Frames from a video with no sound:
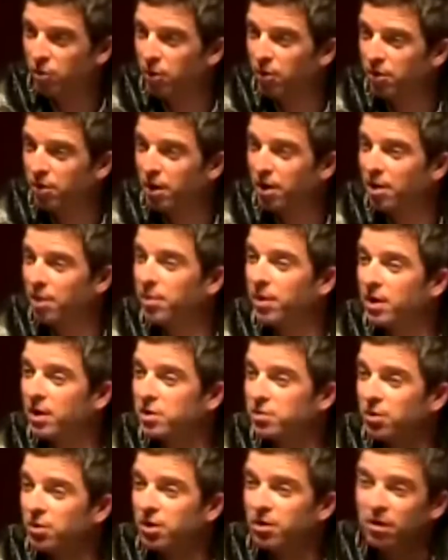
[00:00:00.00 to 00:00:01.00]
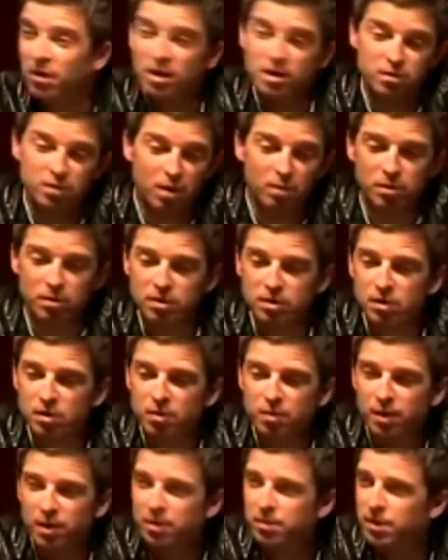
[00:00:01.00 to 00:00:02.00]
program, they pay us money, right? So how much are you
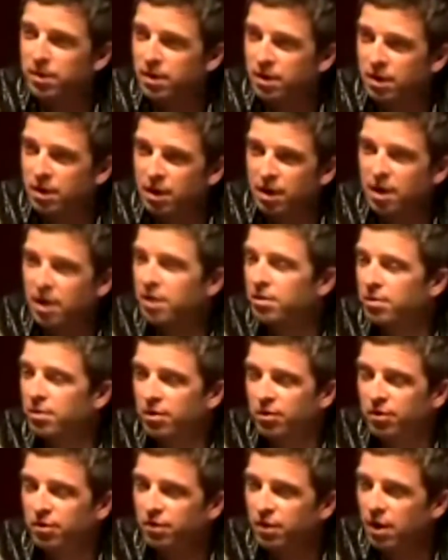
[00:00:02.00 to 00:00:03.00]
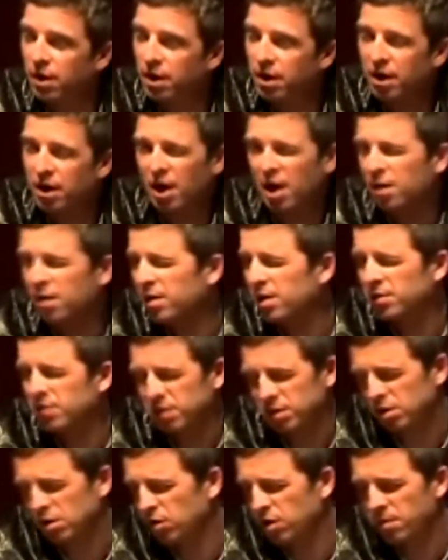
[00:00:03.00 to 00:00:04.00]
going to pay me? And he hit the roof, and it, it
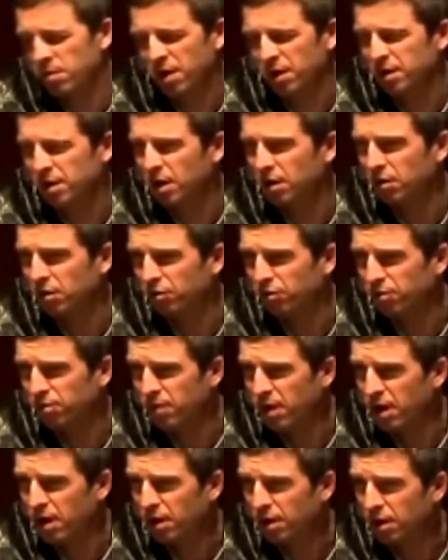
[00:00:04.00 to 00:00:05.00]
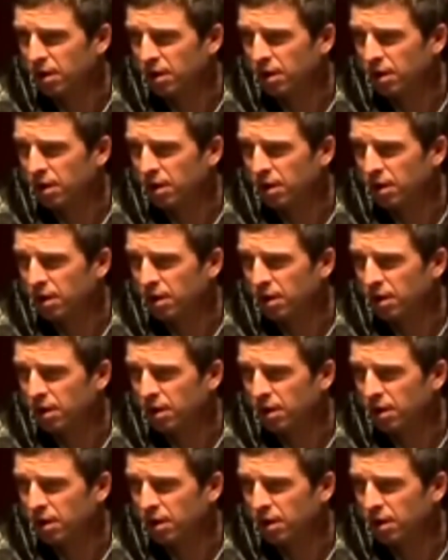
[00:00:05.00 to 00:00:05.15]
slowly went downhill from there.